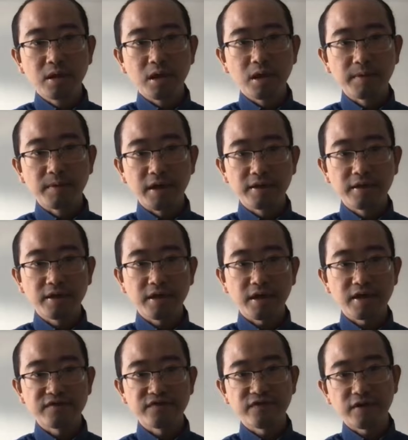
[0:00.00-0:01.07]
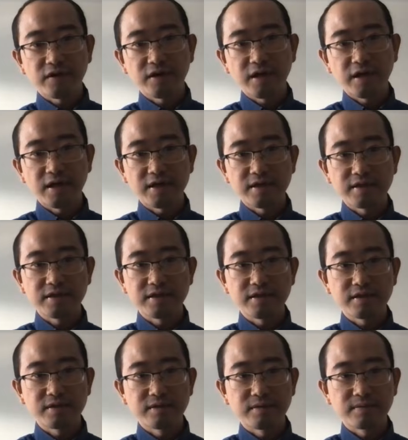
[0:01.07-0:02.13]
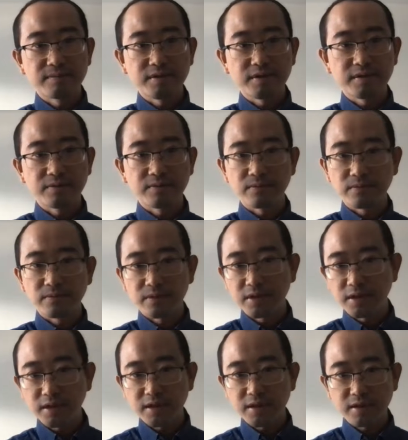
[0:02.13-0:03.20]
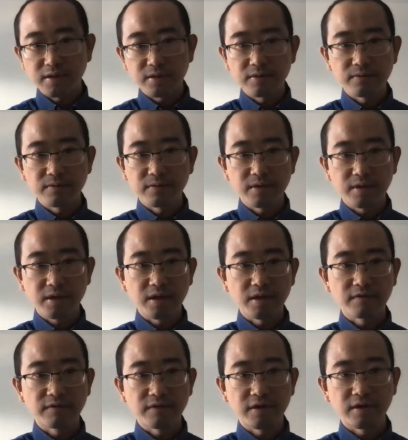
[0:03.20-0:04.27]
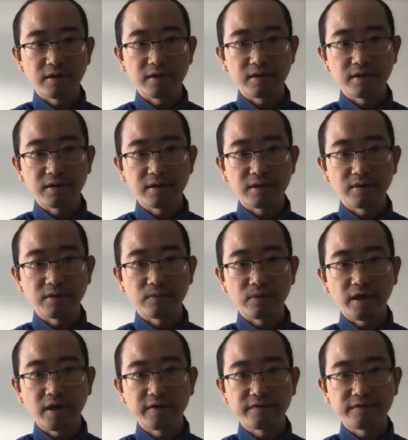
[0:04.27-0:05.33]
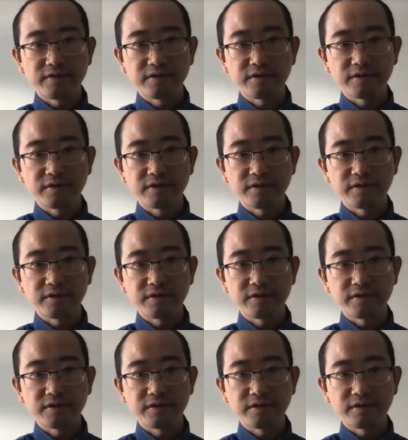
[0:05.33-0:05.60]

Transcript: I mean, I think as far as what kind of arrived,